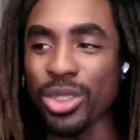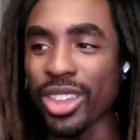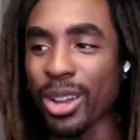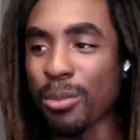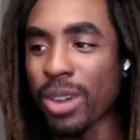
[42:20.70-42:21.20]
with
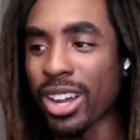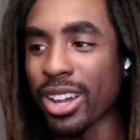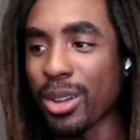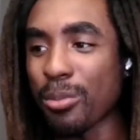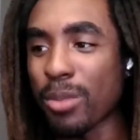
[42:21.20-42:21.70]
like
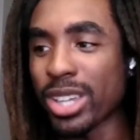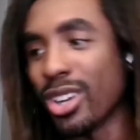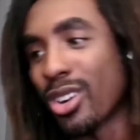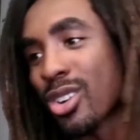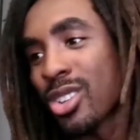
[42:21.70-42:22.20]
my
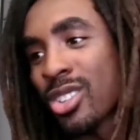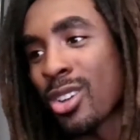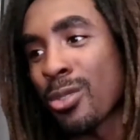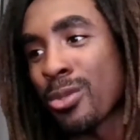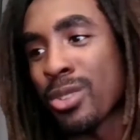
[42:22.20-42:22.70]
younger
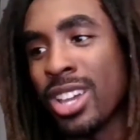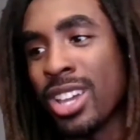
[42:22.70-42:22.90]
self,